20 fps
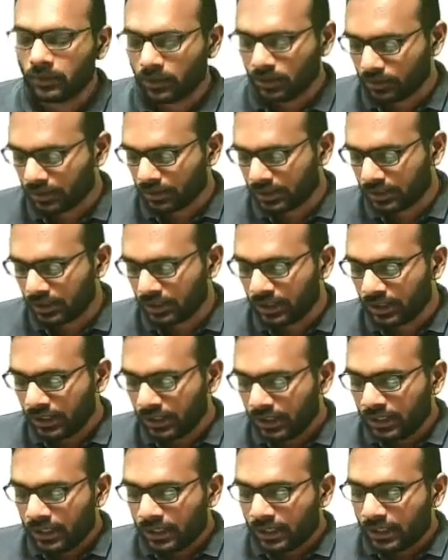Okay,
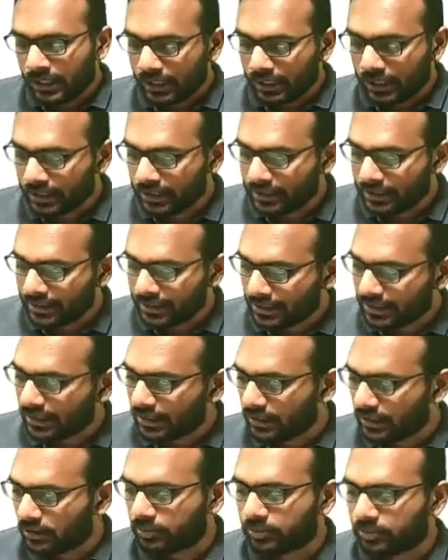and yet
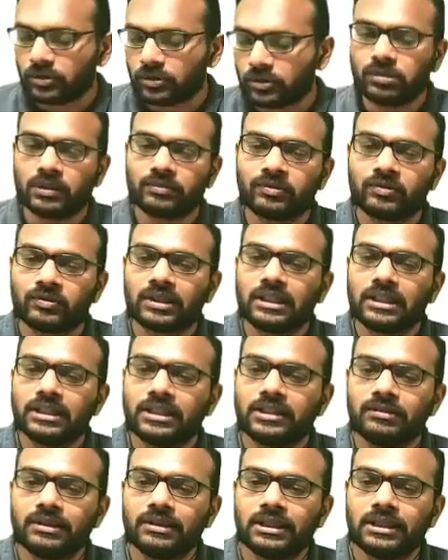another problem for
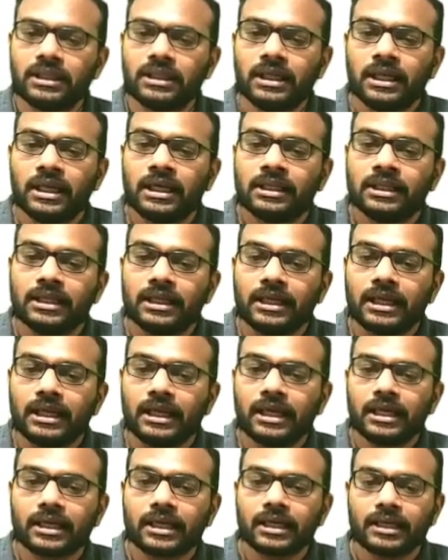relativity: the
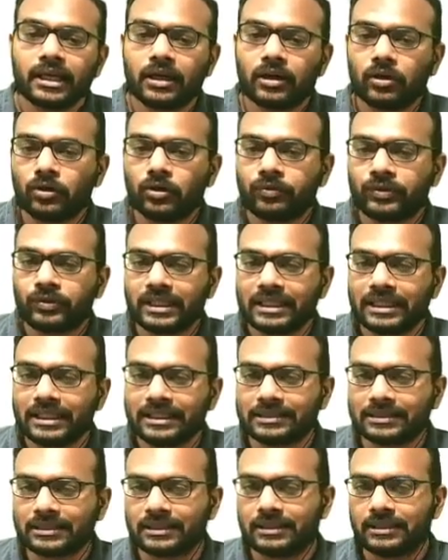area of a
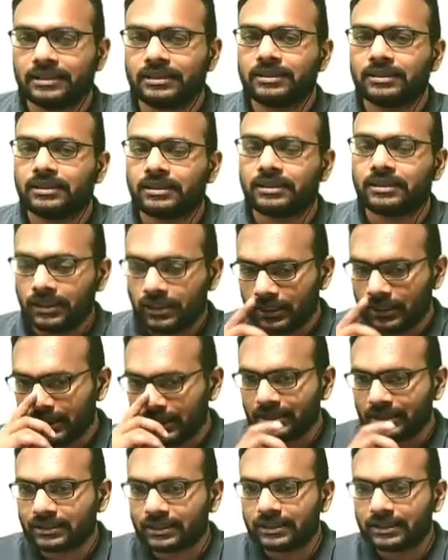disk in
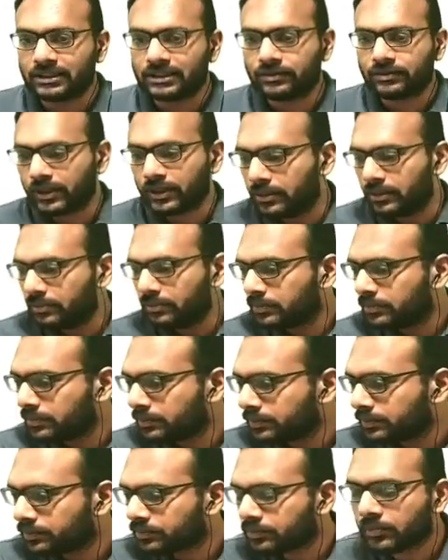its rest frame.
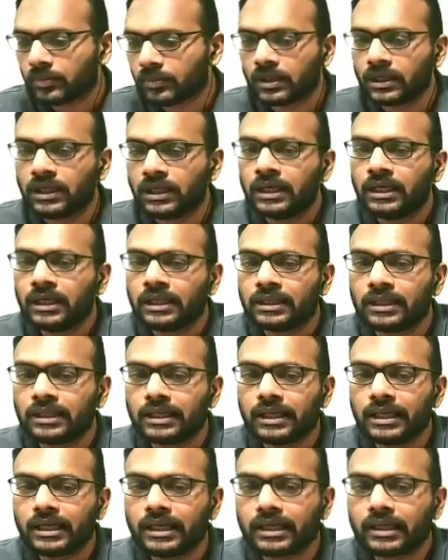The
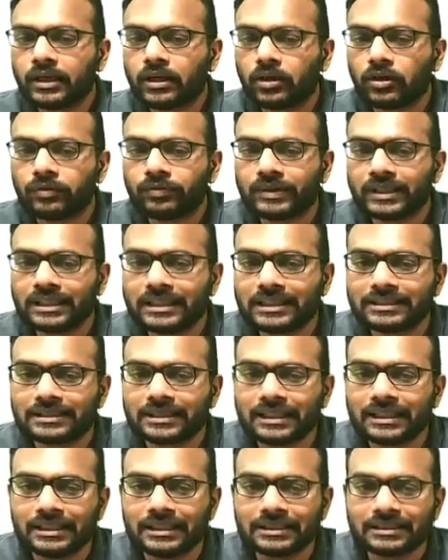area of a disk
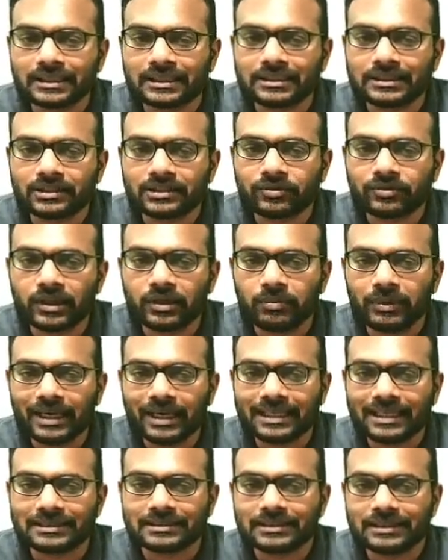in its rest frame
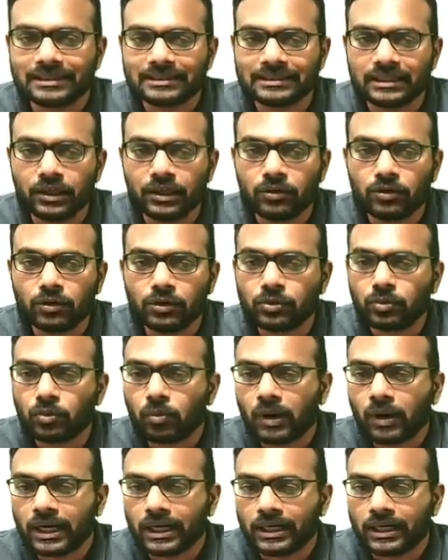S is equal to
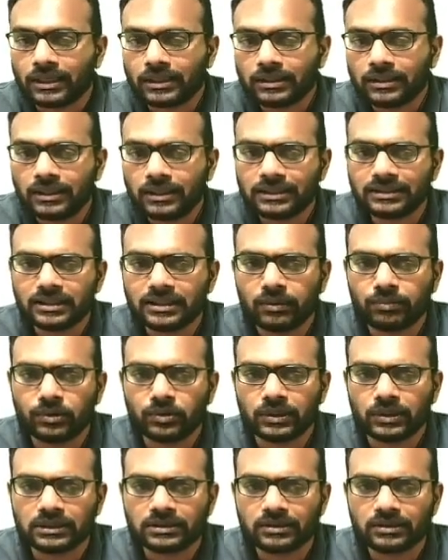1 in some
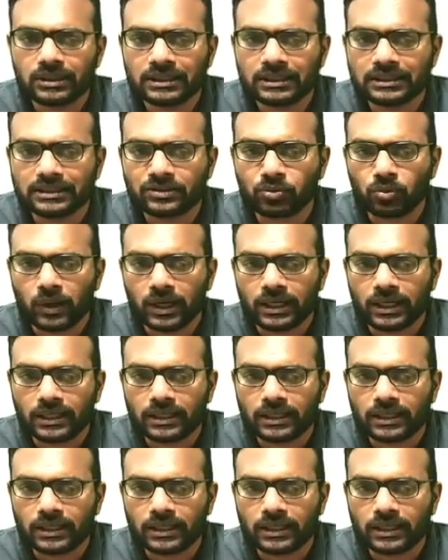units. So it is 1.